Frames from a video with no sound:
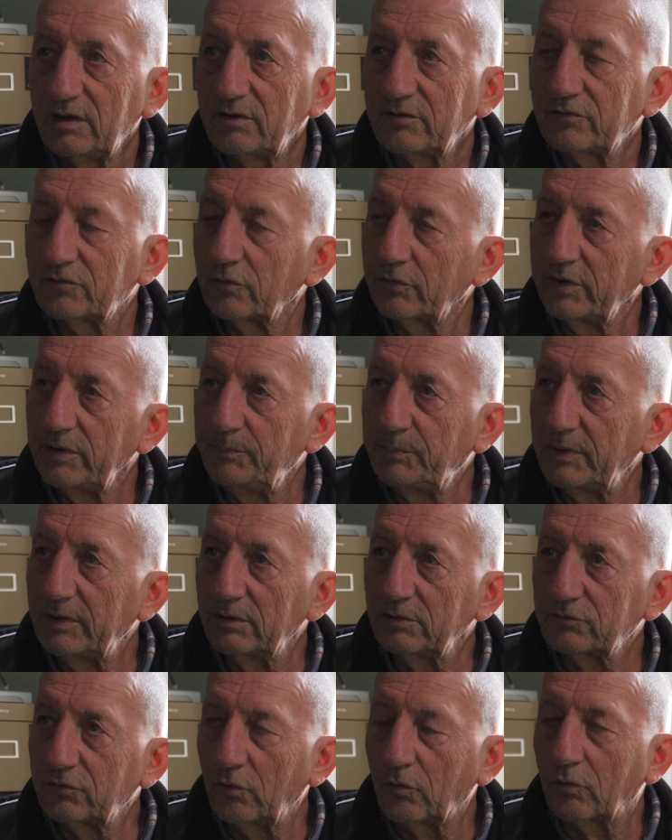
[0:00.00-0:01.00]
So he
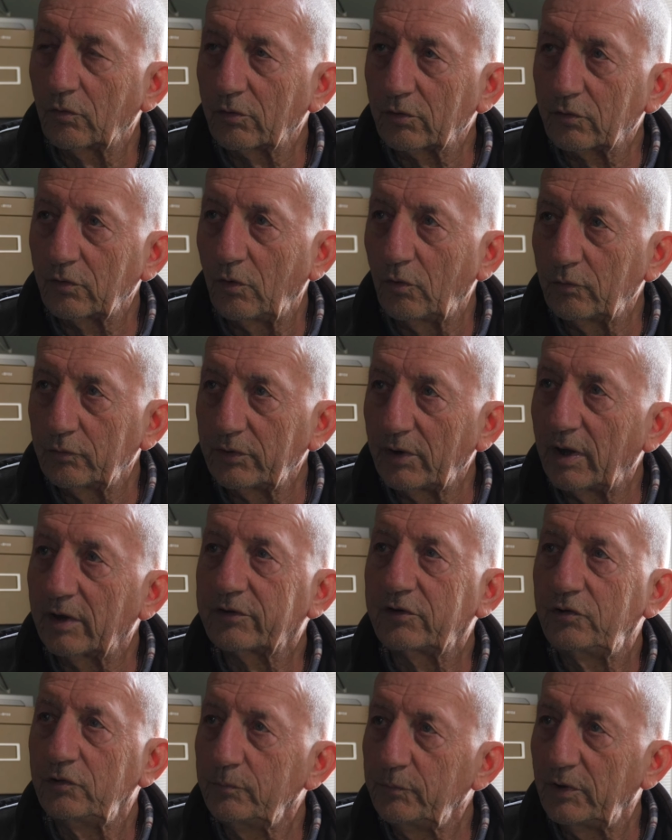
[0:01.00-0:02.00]
built orgone
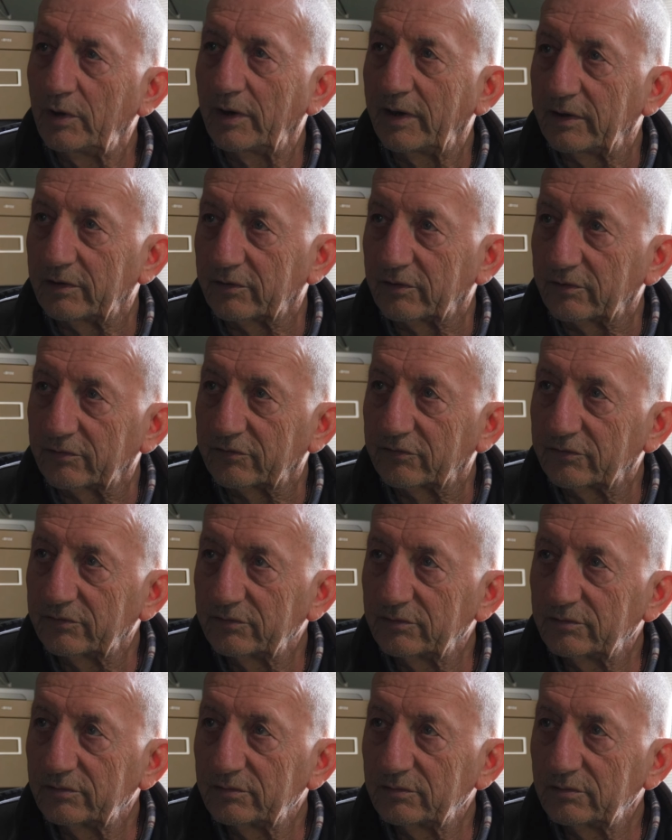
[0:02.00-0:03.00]
accumulators,
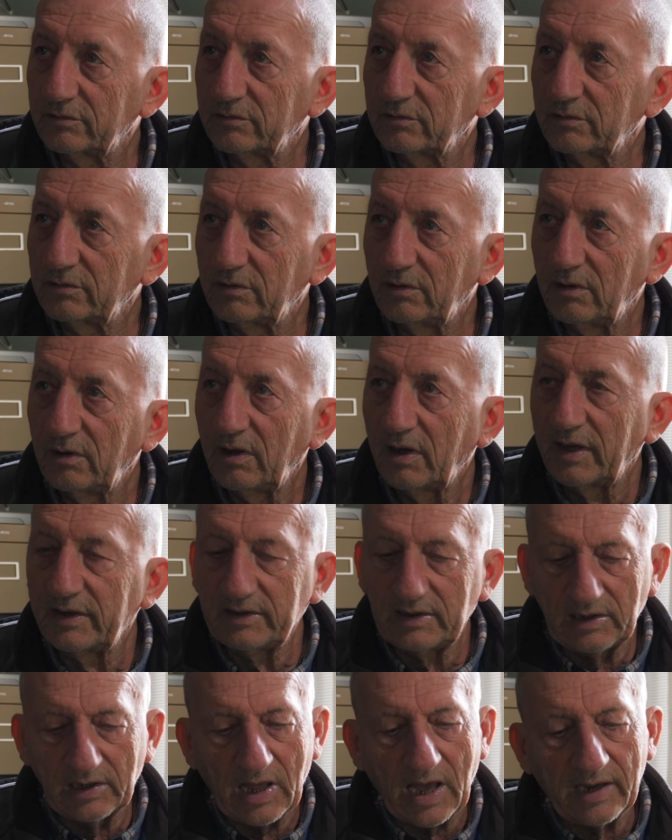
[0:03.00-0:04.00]
and
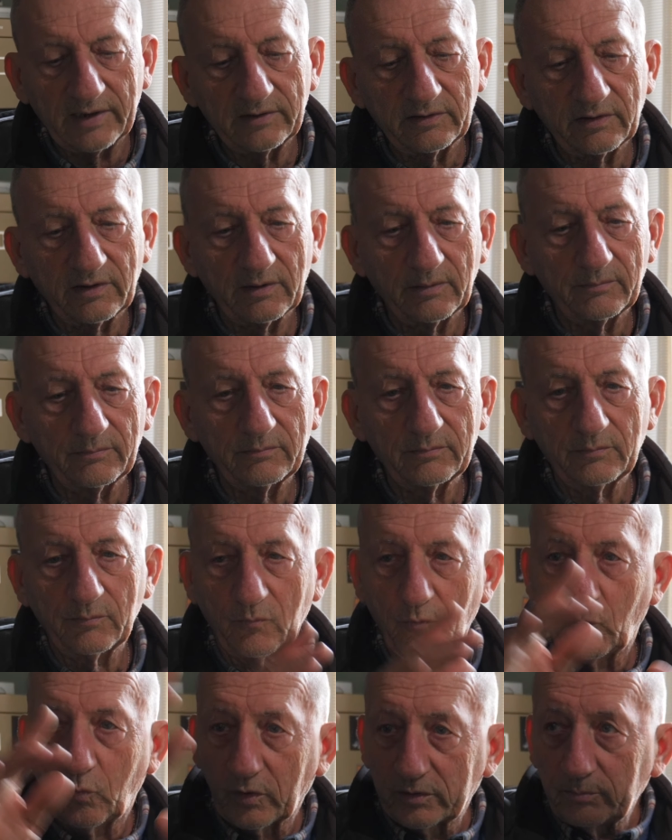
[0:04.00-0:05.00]
he lined them,
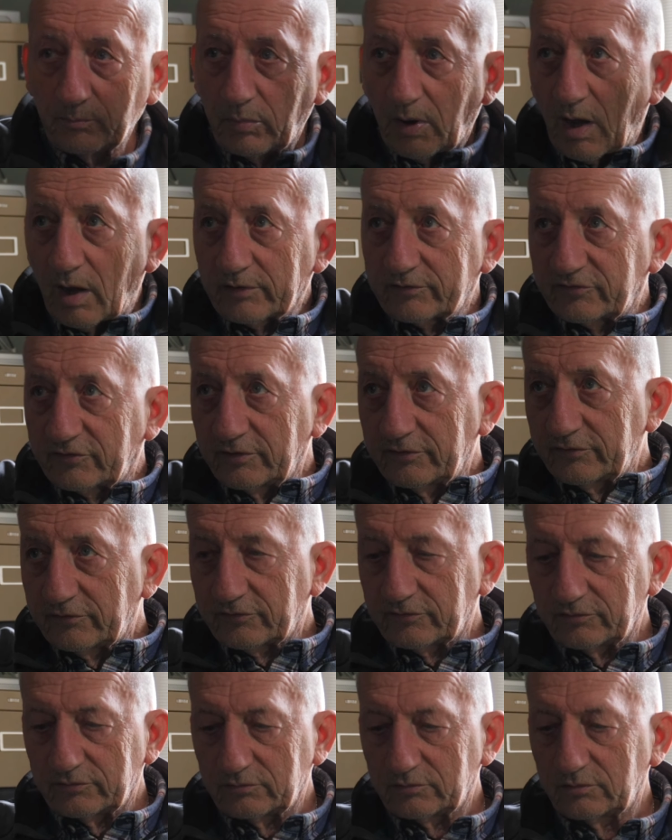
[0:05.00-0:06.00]
wooden
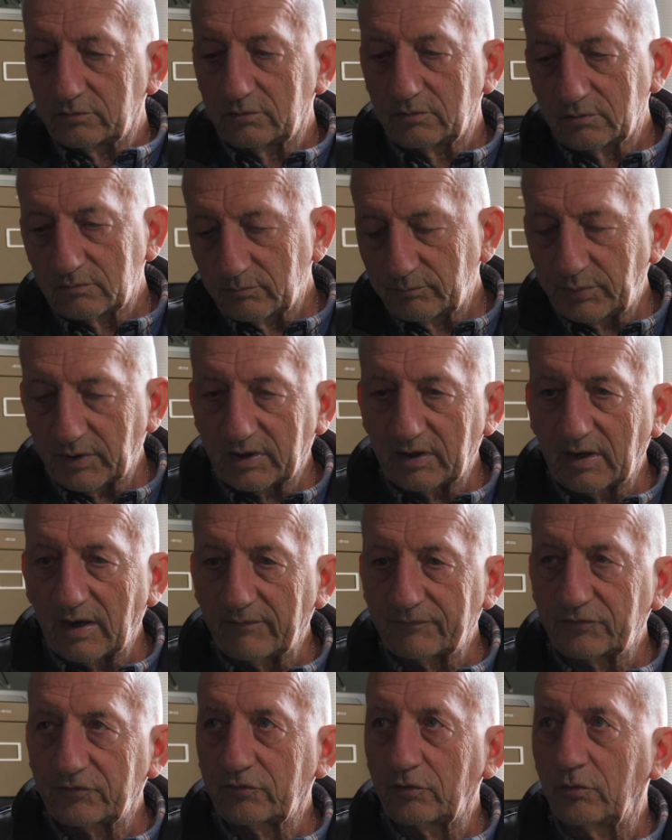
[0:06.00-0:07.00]
boxes, big
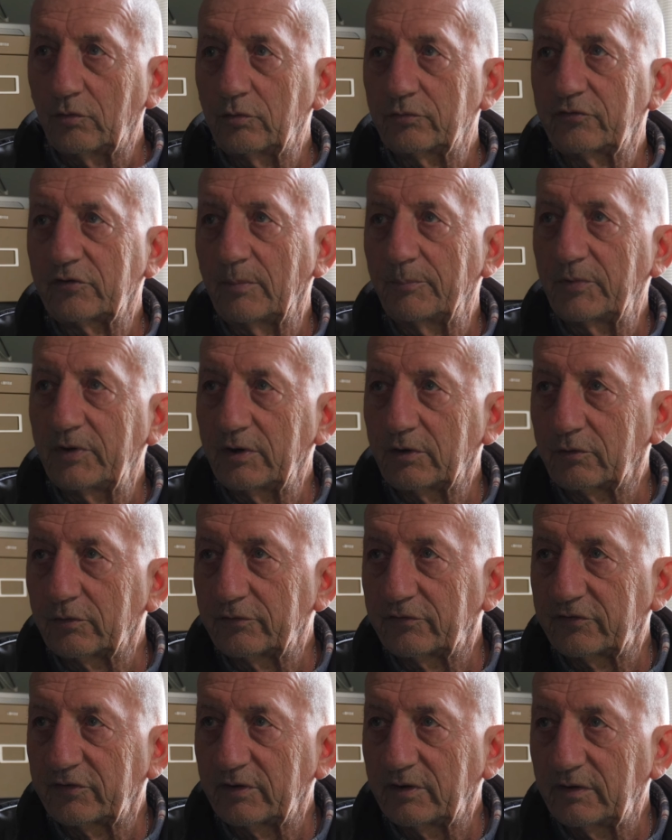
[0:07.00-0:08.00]
enough so somebody
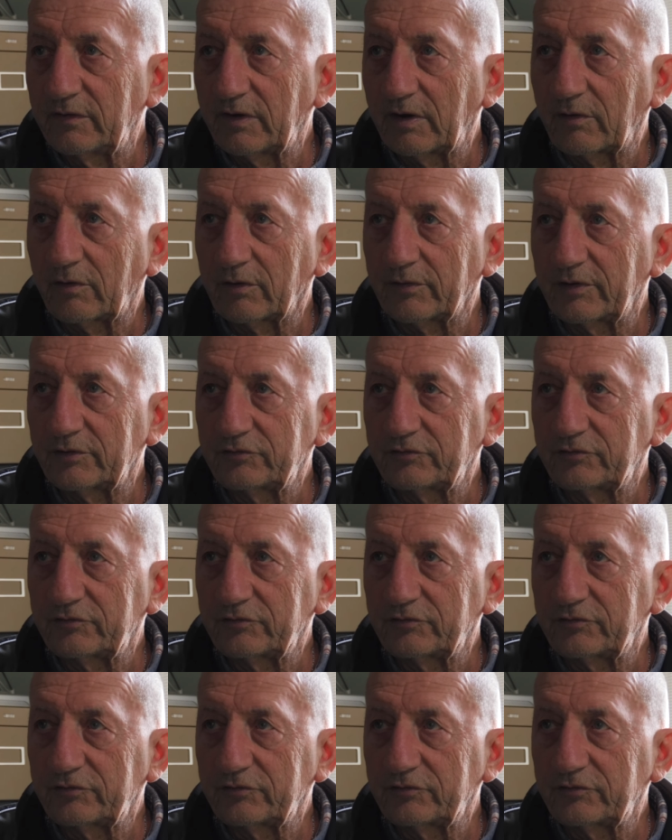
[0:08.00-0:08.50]
could sit in there on